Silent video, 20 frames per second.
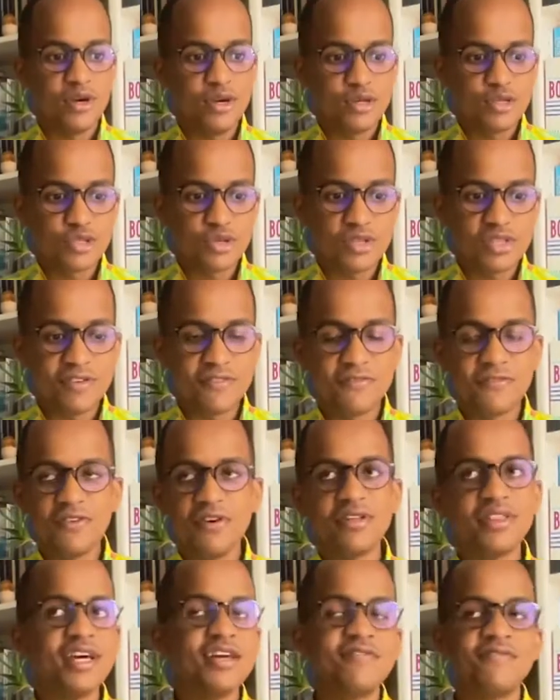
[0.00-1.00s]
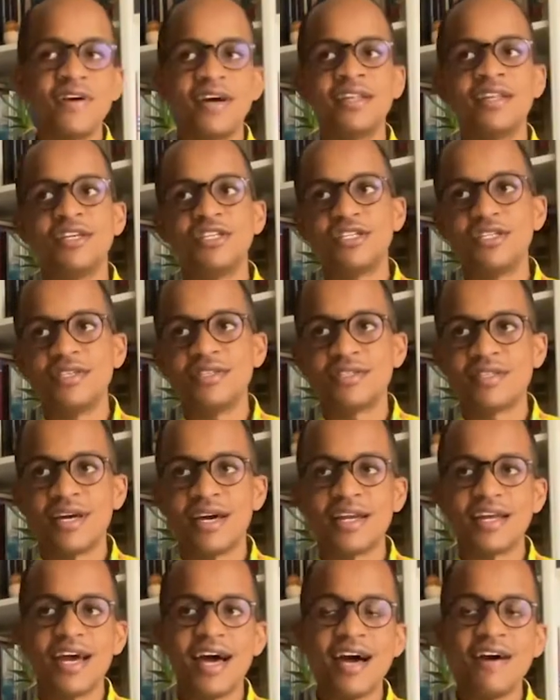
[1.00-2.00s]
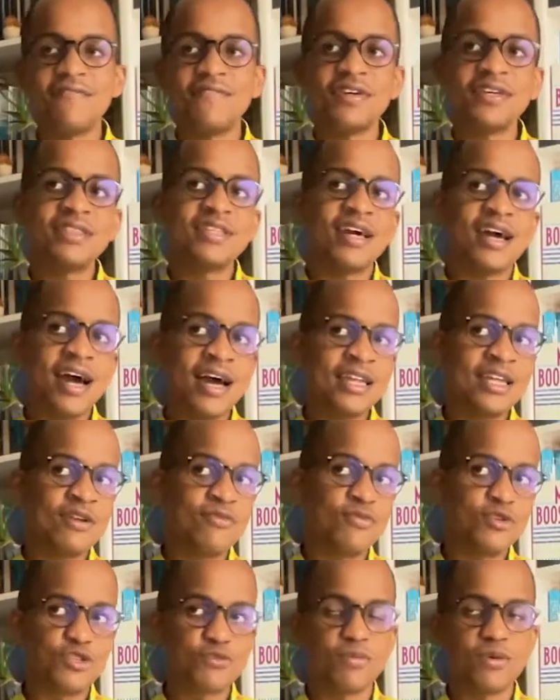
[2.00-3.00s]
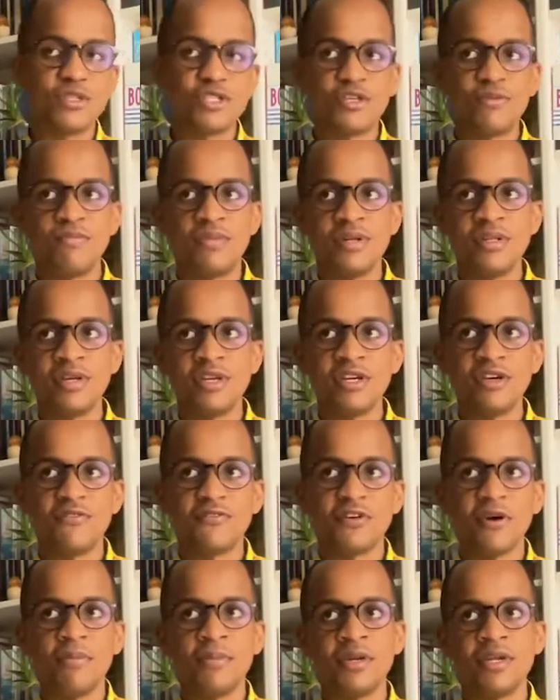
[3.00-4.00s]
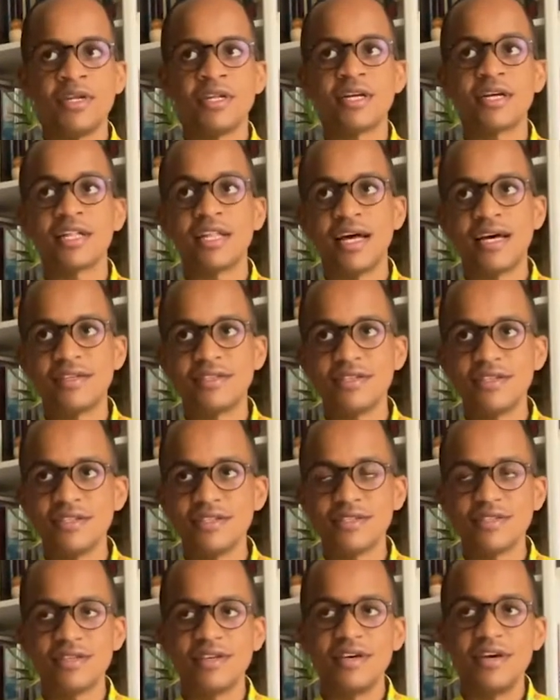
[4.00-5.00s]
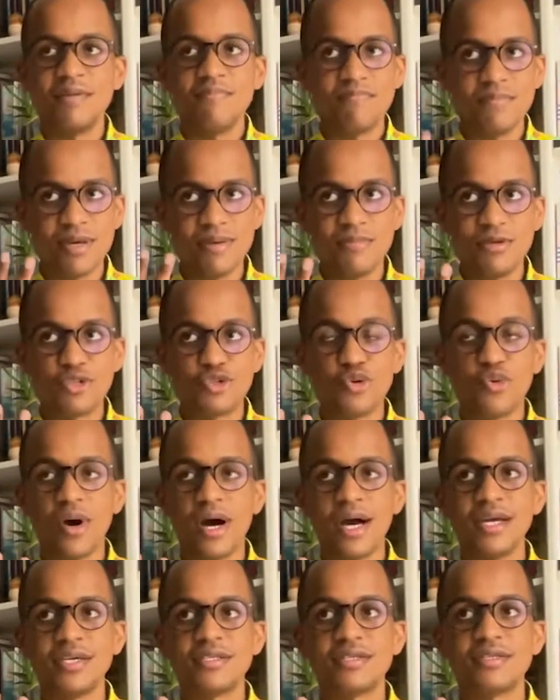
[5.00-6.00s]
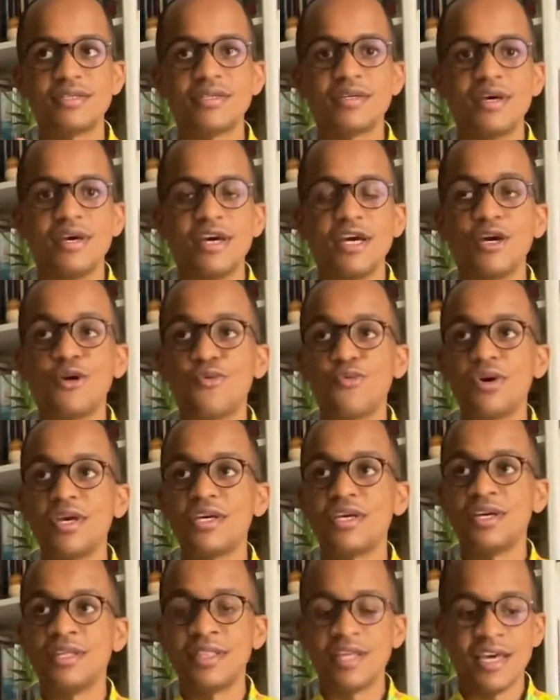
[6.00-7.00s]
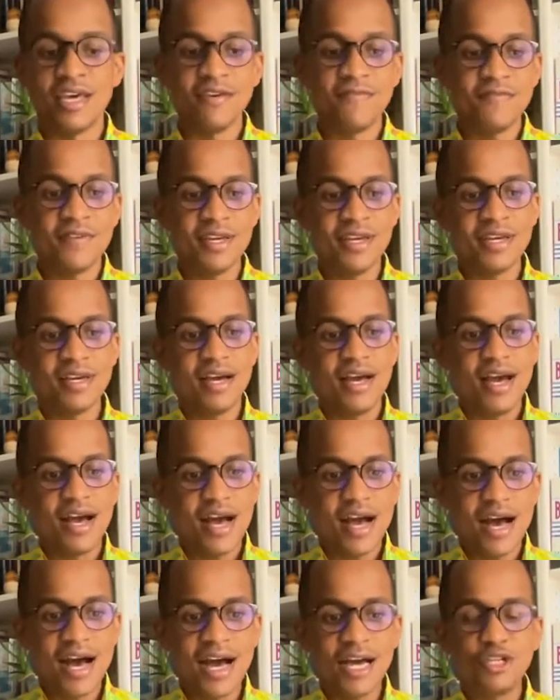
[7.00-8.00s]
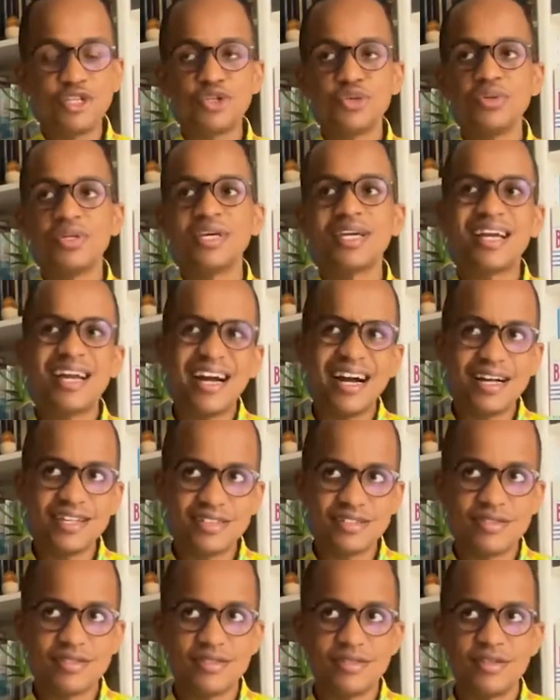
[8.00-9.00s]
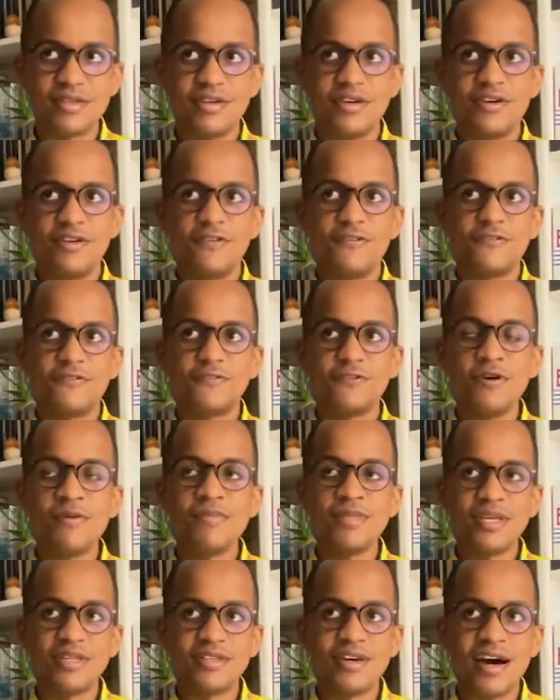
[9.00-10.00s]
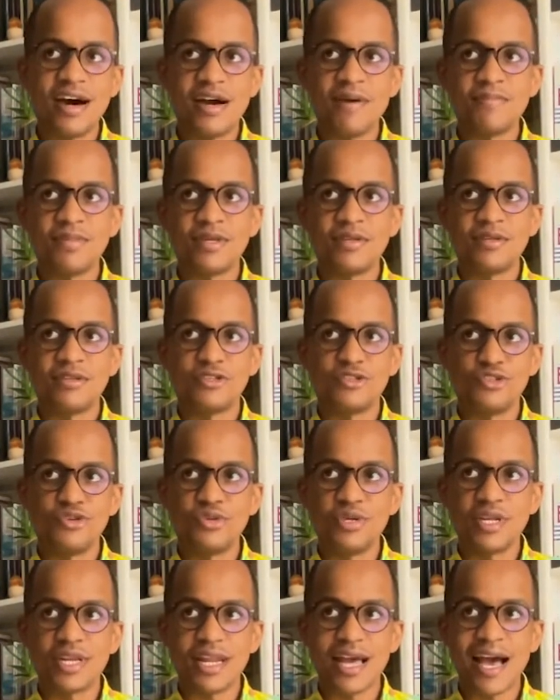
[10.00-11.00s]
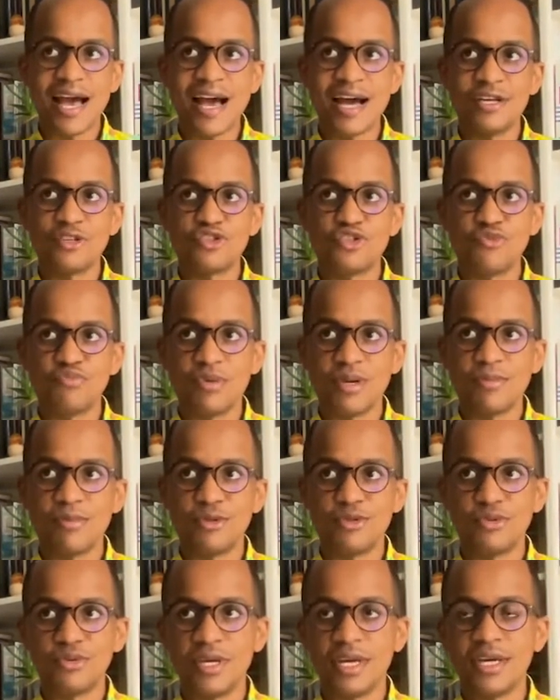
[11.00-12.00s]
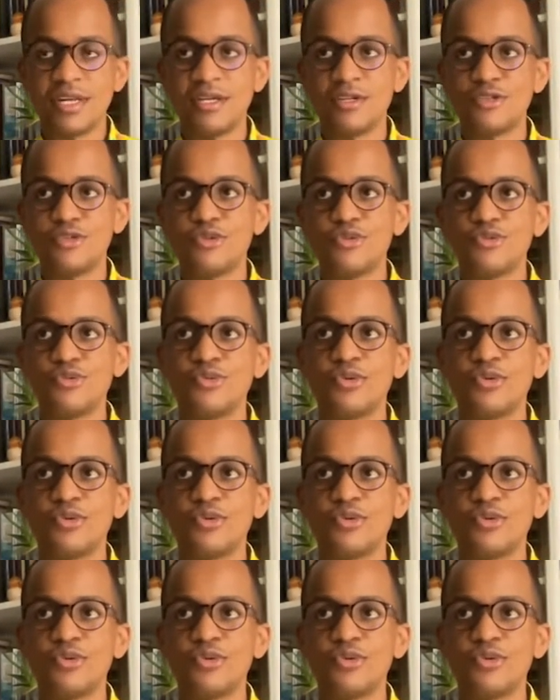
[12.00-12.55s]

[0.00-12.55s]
So the 4th advantage is that having the added responsibility of community classes, maybe twice a week in the evening, actually cuts from the time that the student has to be able to get into